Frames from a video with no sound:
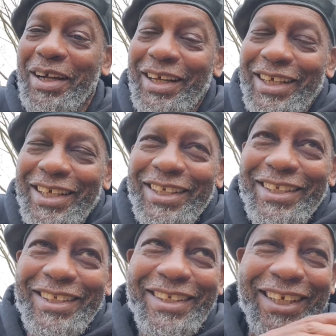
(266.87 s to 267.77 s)

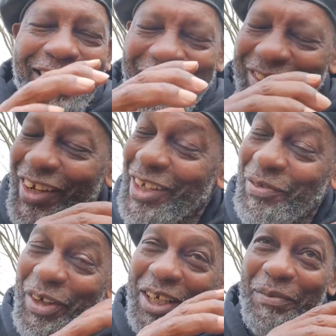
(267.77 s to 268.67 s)
I'm sorry,
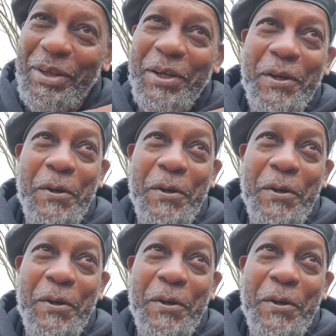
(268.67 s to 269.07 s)
it's funny to me.